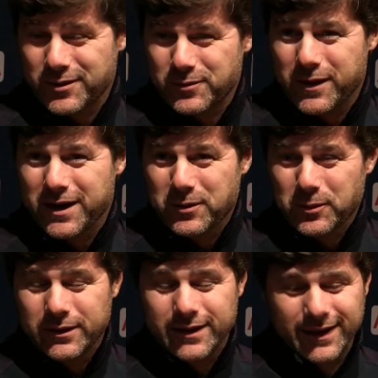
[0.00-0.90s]
was very
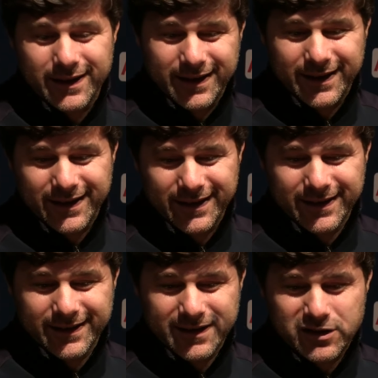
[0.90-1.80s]
good uh,
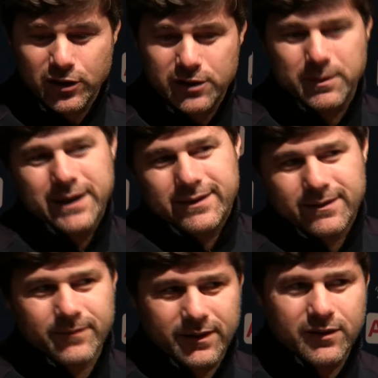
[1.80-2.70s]
the choice,
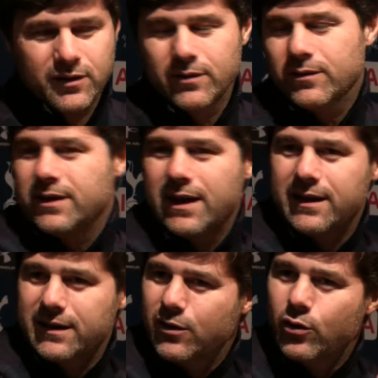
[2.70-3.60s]
but you know,
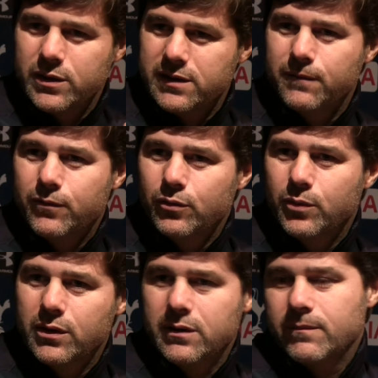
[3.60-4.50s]
like always in
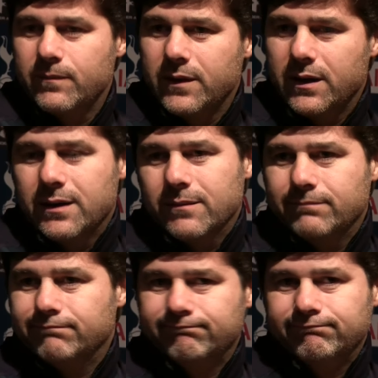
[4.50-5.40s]
football, uh,
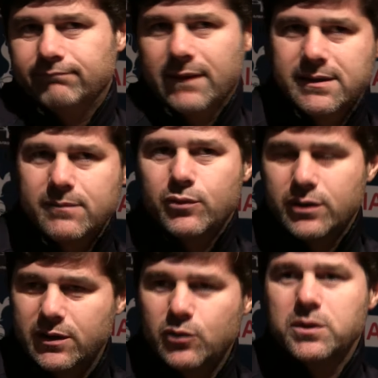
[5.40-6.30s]
it's
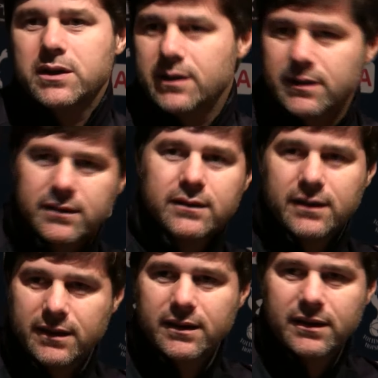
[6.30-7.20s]
important to be
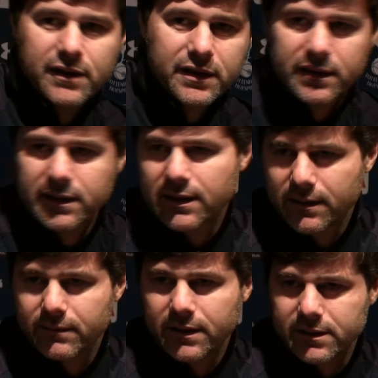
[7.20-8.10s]
uh, clinical and,